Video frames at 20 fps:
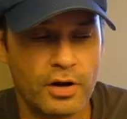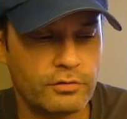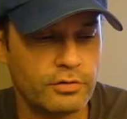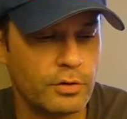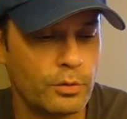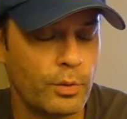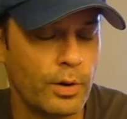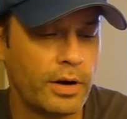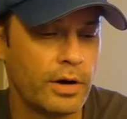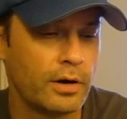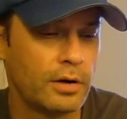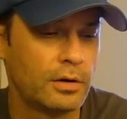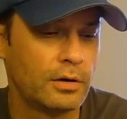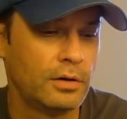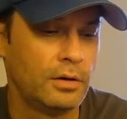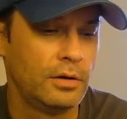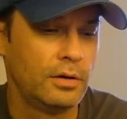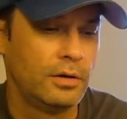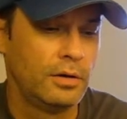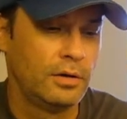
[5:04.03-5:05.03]
everywhere.
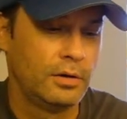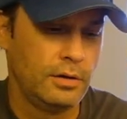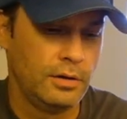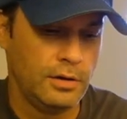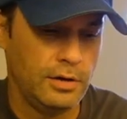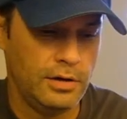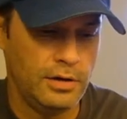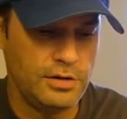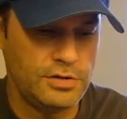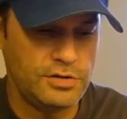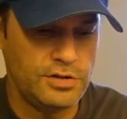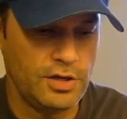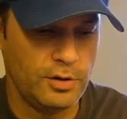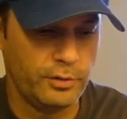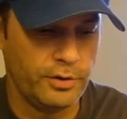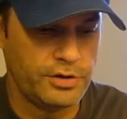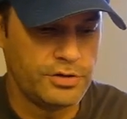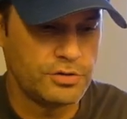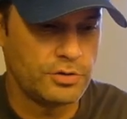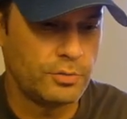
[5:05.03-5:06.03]
It is the
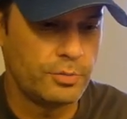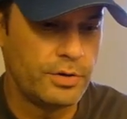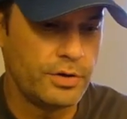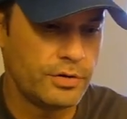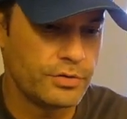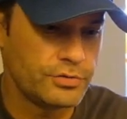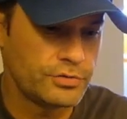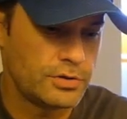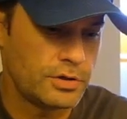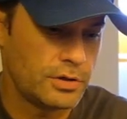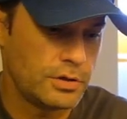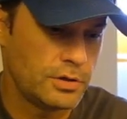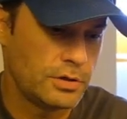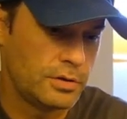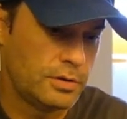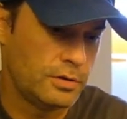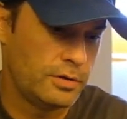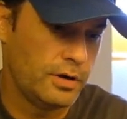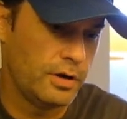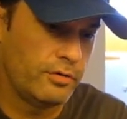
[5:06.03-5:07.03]
original Pilsner.
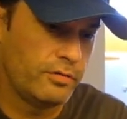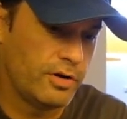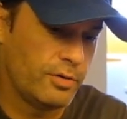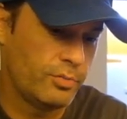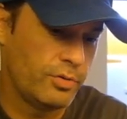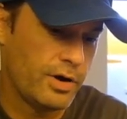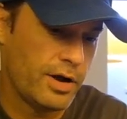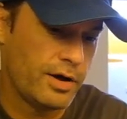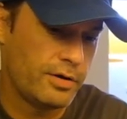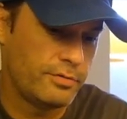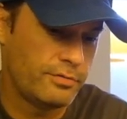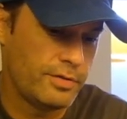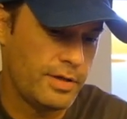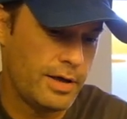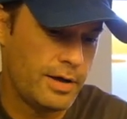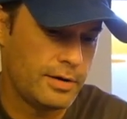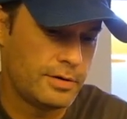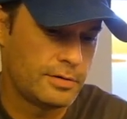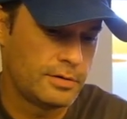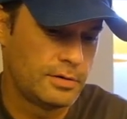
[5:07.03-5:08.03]
They are very proud of
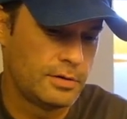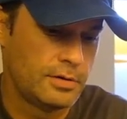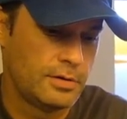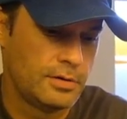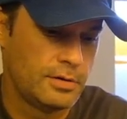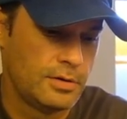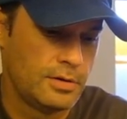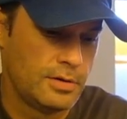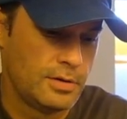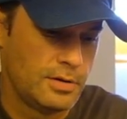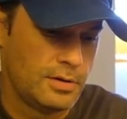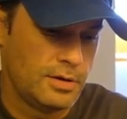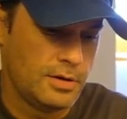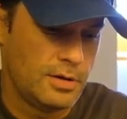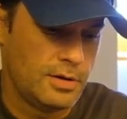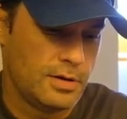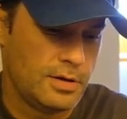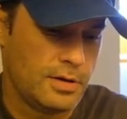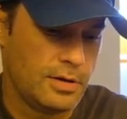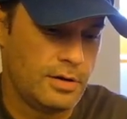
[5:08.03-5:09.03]
that.
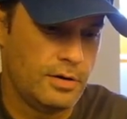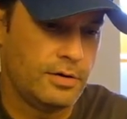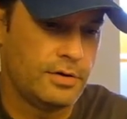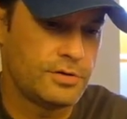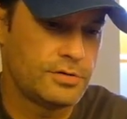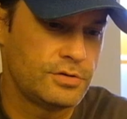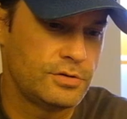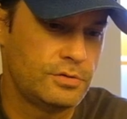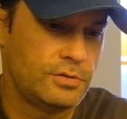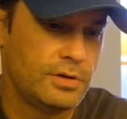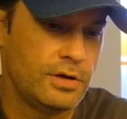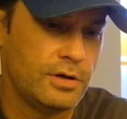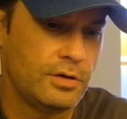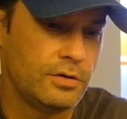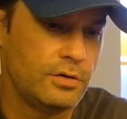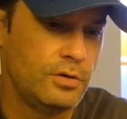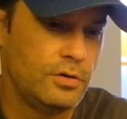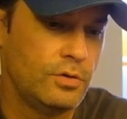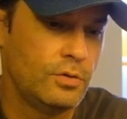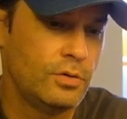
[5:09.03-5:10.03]
I can also tell
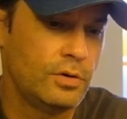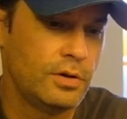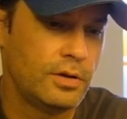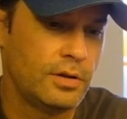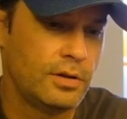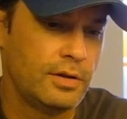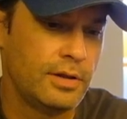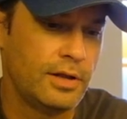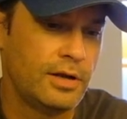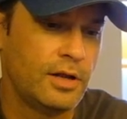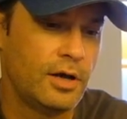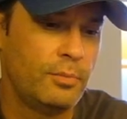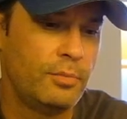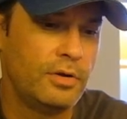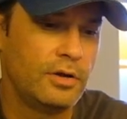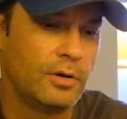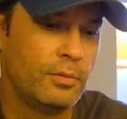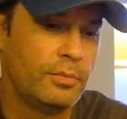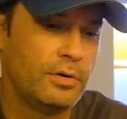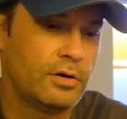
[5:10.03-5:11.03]
you that not
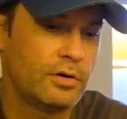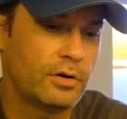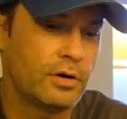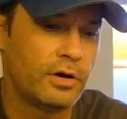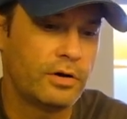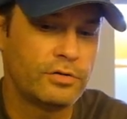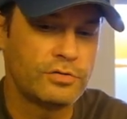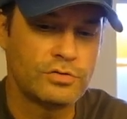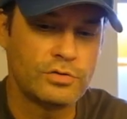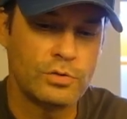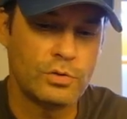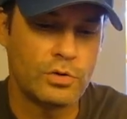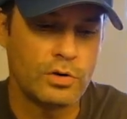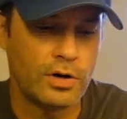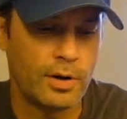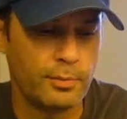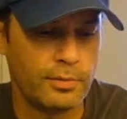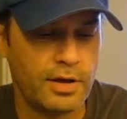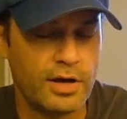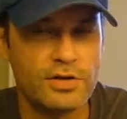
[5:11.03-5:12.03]
being a beer
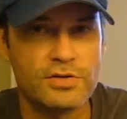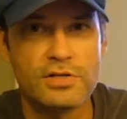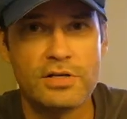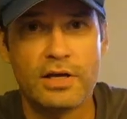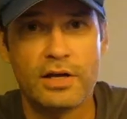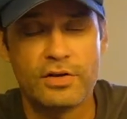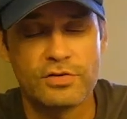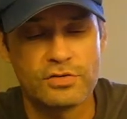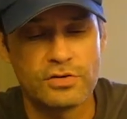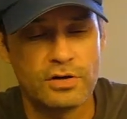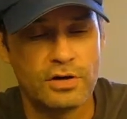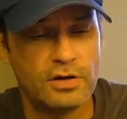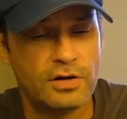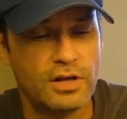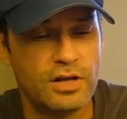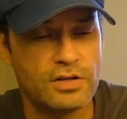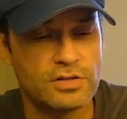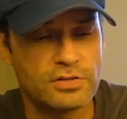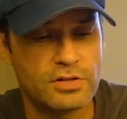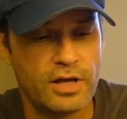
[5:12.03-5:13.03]
connoisseur, I'm guessing it's going to
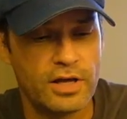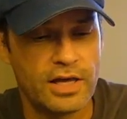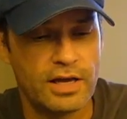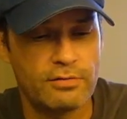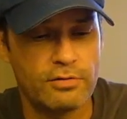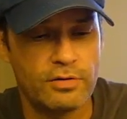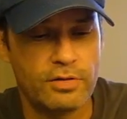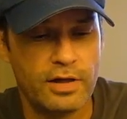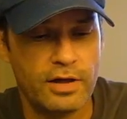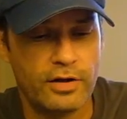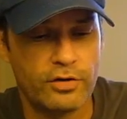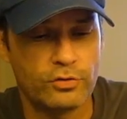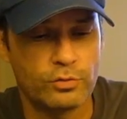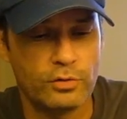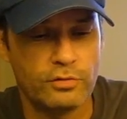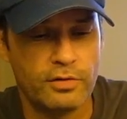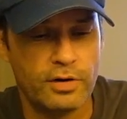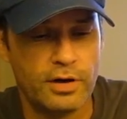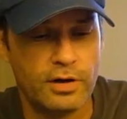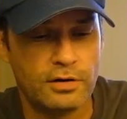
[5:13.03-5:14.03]
taste like everything else
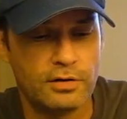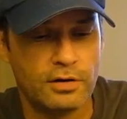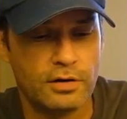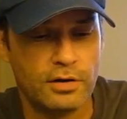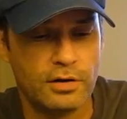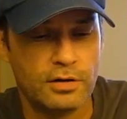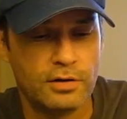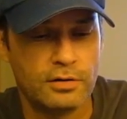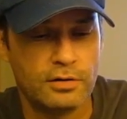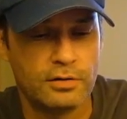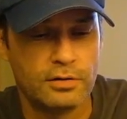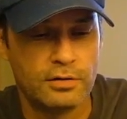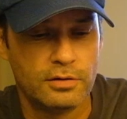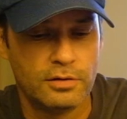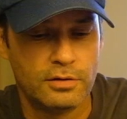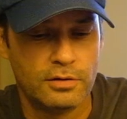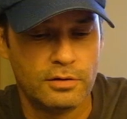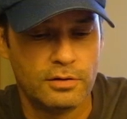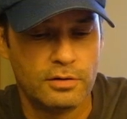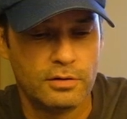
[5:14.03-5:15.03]
we've had tonight.
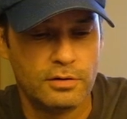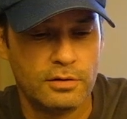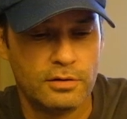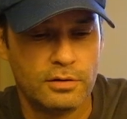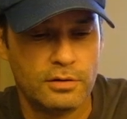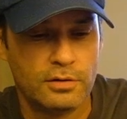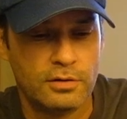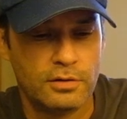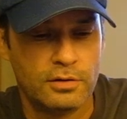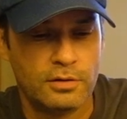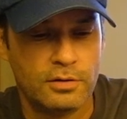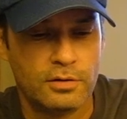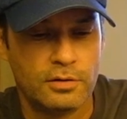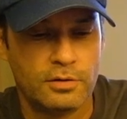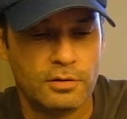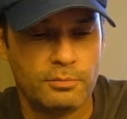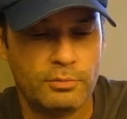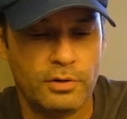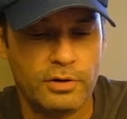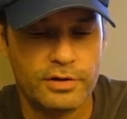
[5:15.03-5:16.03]

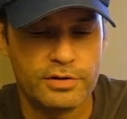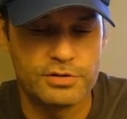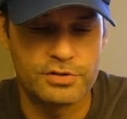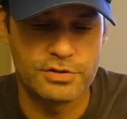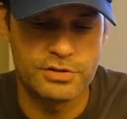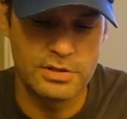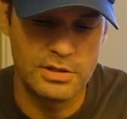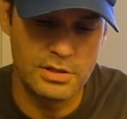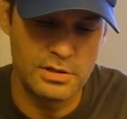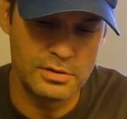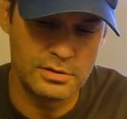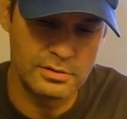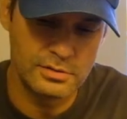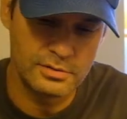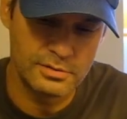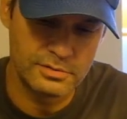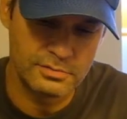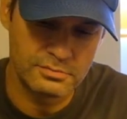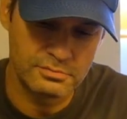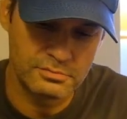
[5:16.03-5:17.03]
But let's see.
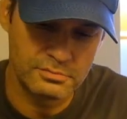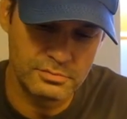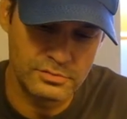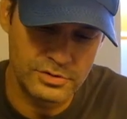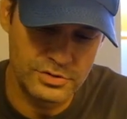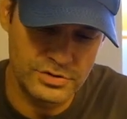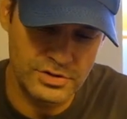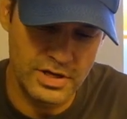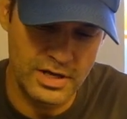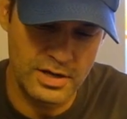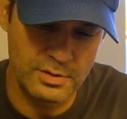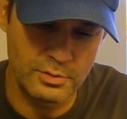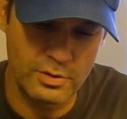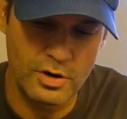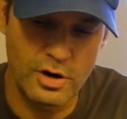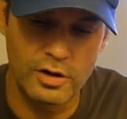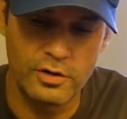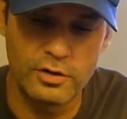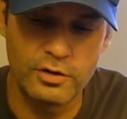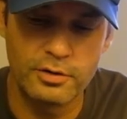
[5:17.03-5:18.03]
Same
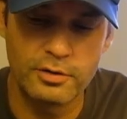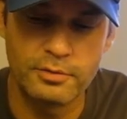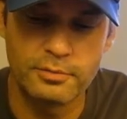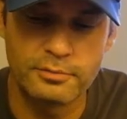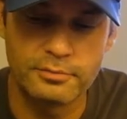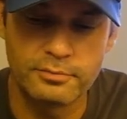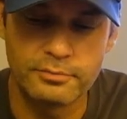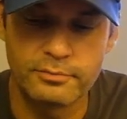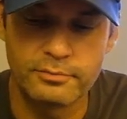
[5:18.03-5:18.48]
color.